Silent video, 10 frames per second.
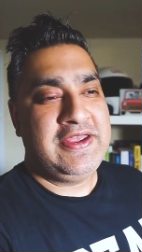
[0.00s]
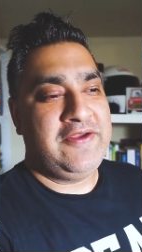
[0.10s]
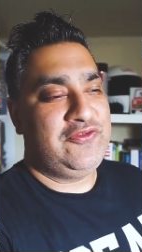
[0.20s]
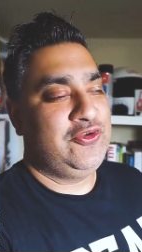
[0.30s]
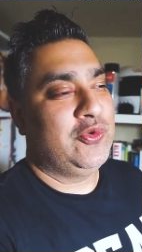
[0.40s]

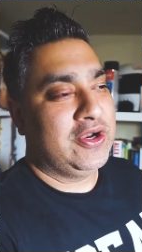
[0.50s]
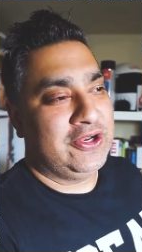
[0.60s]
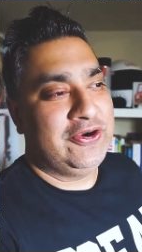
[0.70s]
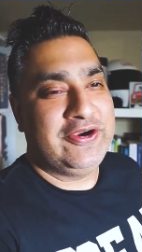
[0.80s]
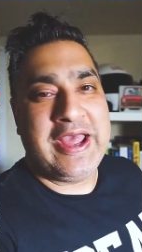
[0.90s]
if you want to
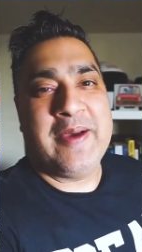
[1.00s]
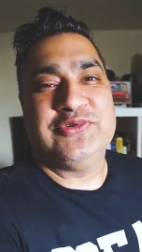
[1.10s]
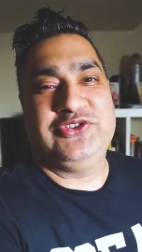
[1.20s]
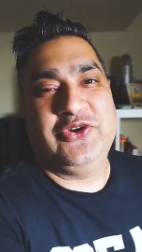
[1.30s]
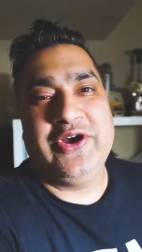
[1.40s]
learn
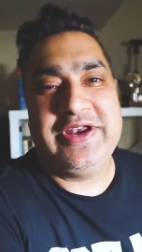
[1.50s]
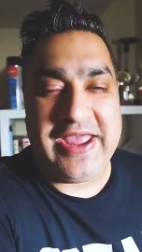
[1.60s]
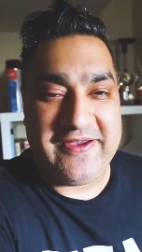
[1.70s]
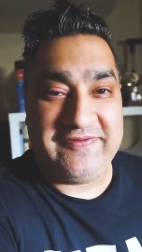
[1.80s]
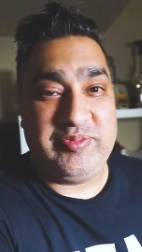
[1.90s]
Amazon
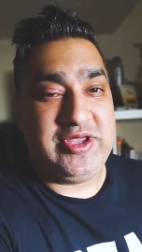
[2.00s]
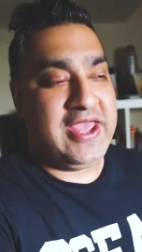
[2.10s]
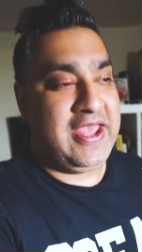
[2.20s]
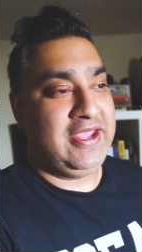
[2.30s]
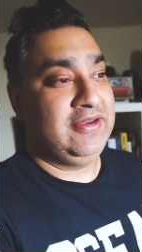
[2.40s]

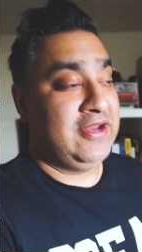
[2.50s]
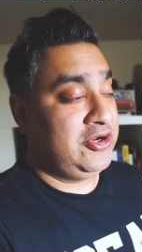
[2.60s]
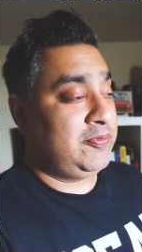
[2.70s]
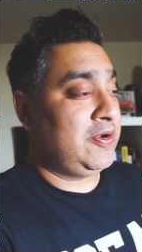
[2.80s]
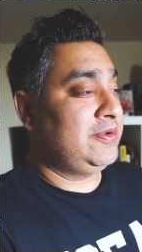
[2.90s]
FBA? Now
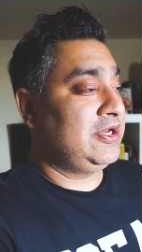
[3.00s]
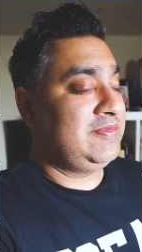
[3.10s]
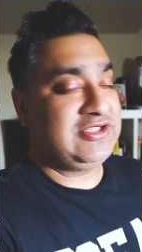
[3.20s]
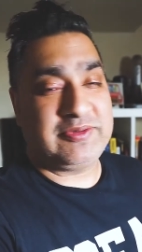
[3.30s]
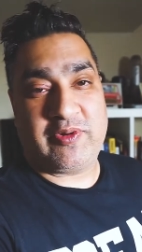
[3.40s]
you're probably gonna
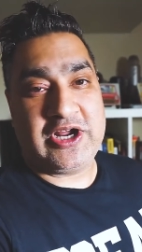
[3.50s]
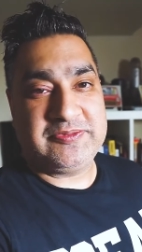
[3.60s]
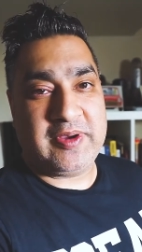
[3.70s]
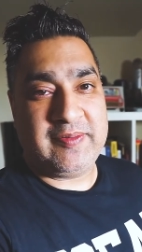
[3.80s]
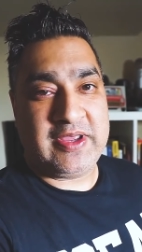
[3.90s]
be
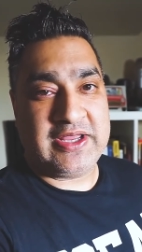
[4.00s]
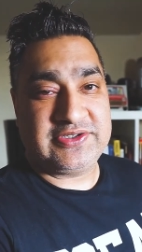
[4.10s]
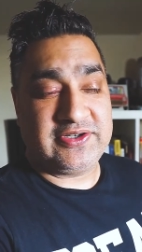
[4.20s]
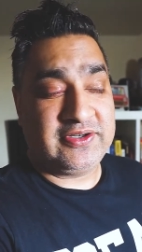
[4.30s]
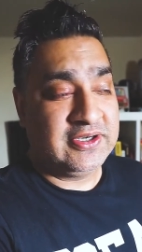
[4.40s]
surprised by my
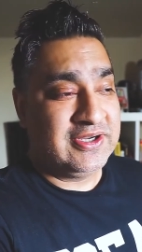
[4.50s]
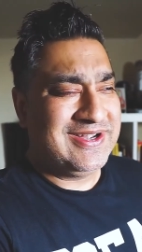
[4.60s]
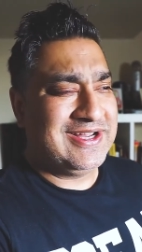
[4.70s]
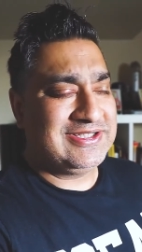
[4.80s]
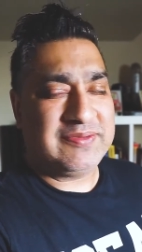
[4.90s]
answer,
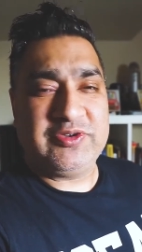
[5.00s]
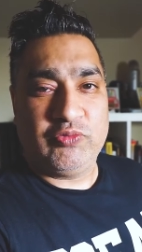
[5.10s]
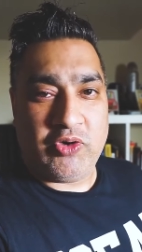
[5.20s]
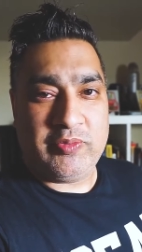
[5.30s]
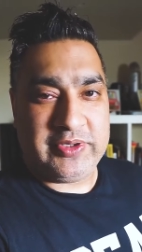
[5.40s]
and some of
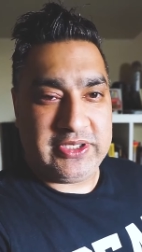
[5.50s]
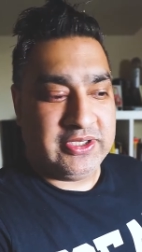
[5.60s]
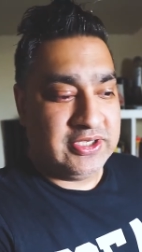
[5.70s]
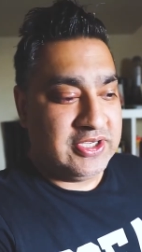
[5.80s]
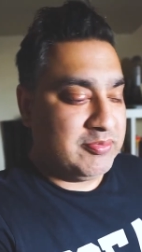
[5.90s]
you won't be,
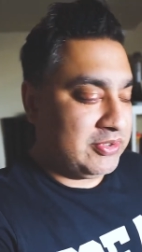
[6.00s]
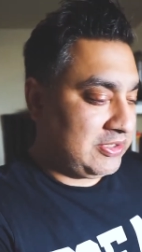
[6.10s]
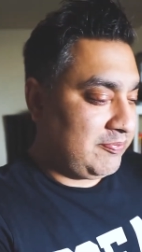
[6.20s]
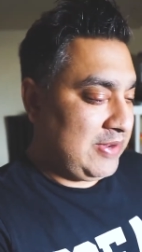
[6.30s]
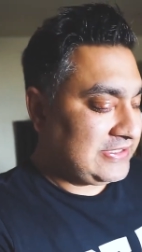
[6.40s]
but
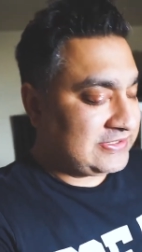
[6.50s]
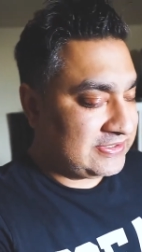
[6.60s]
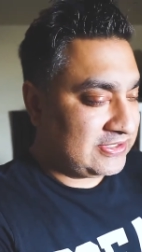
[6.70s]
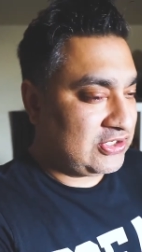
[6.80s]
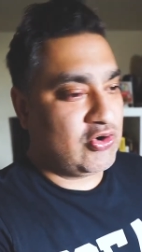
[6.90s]
the
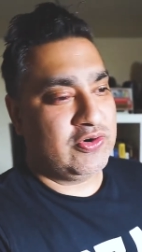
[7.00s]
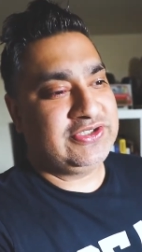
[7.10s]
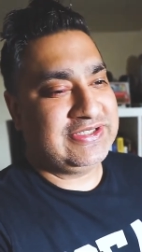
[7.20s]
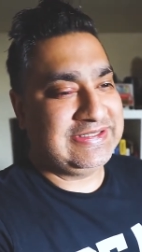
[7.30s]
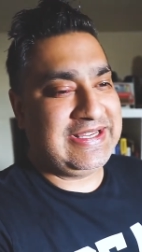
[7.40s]
best
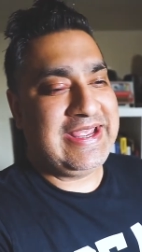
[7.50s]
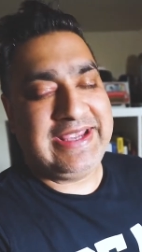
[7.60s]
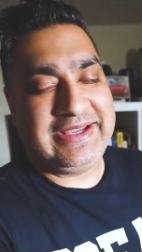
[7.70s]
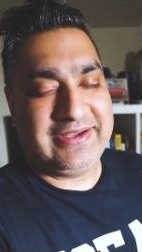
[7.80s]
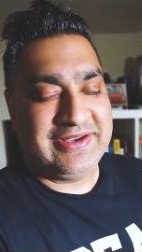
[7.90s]
course to
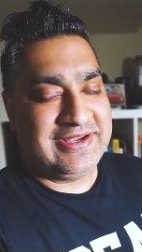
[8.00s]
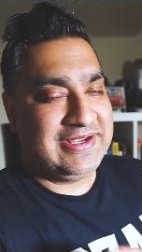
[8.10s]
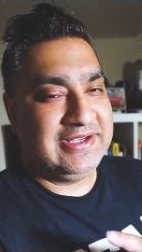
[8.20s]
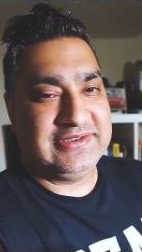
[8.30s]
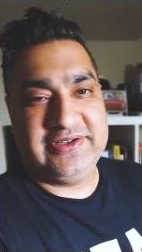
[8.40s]
take
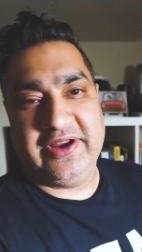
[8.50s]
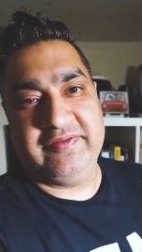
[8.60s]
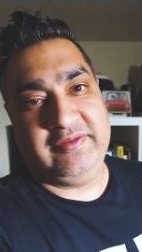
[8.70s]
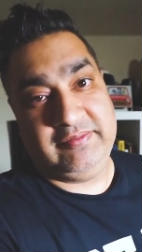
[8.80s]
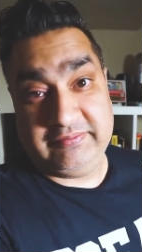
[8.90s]
is none
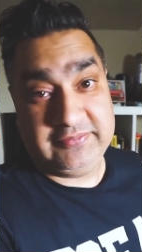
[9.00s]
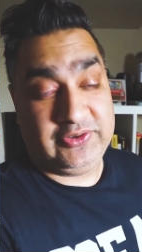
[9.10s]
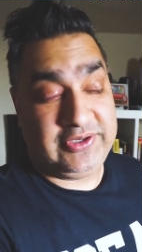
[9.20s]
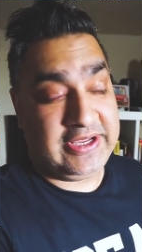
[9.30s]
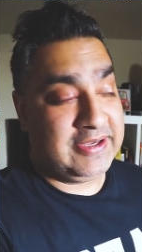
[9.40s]
of them.
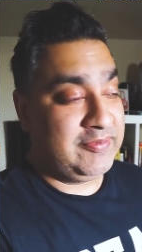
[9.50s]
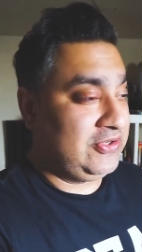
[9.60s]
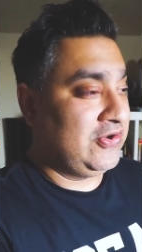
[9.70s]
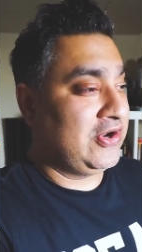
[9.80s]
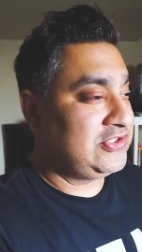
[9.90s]
Okay, I'm
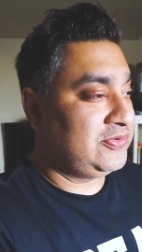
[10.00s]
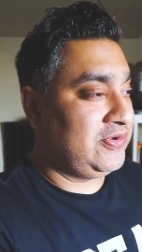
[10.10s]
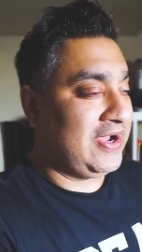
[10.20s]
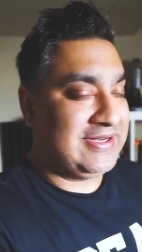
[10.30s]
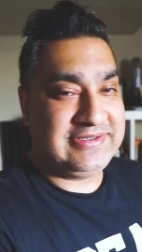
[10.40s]
being honest with
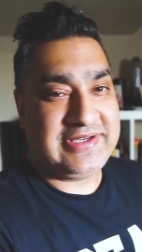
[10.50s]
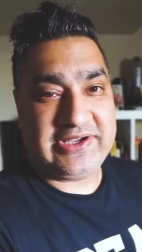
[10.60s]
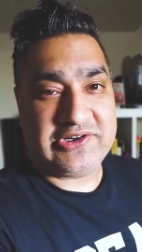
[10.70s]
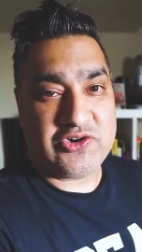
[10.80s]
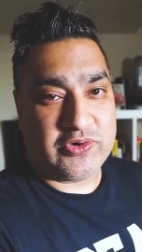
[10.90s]
you. I did
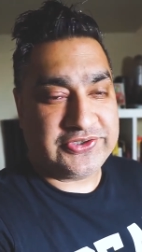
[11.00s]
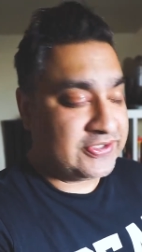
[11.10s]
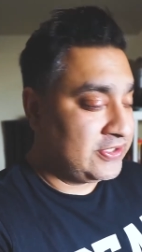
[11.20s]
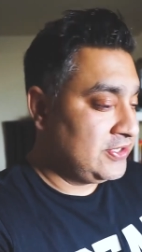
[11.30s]
take a course,